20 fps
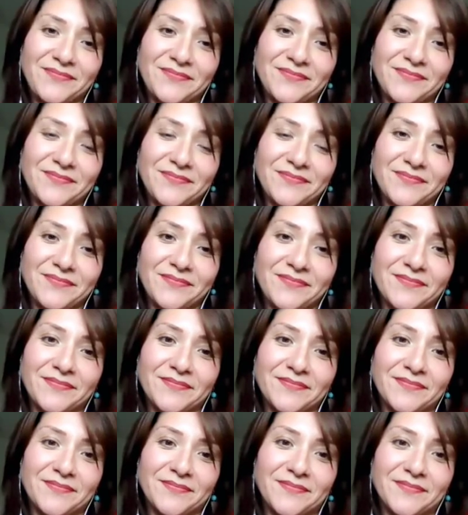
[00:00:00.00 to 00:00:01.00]

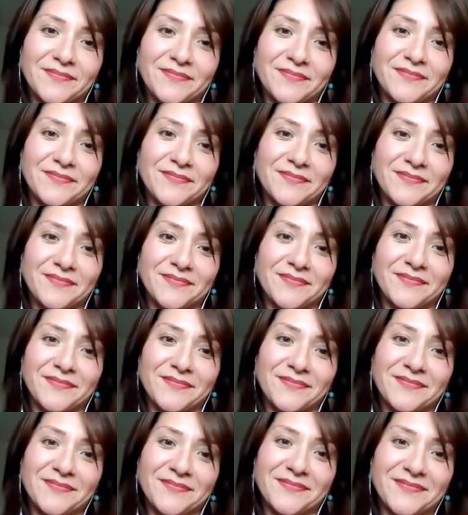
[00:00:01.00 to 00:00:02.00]

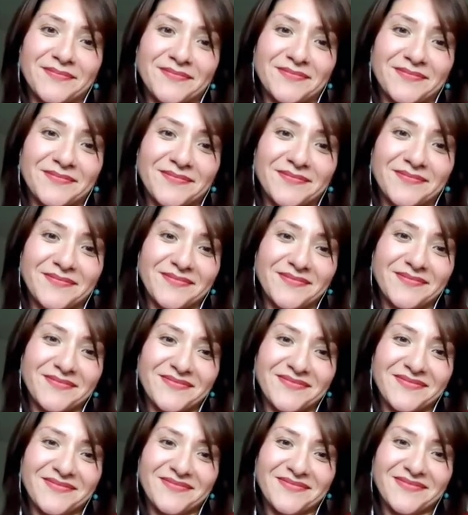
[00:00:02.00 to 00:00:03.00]

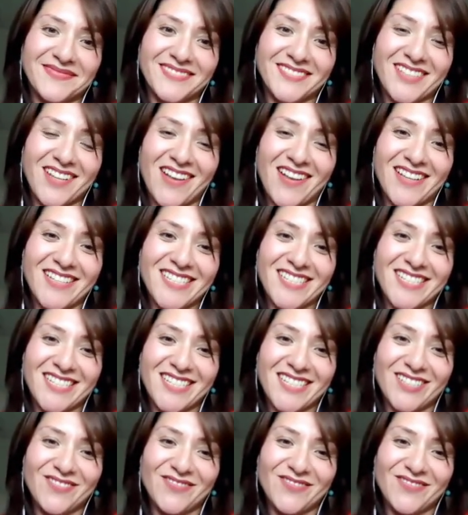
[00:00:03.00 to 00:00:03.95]
No words are spoken by the person on screen.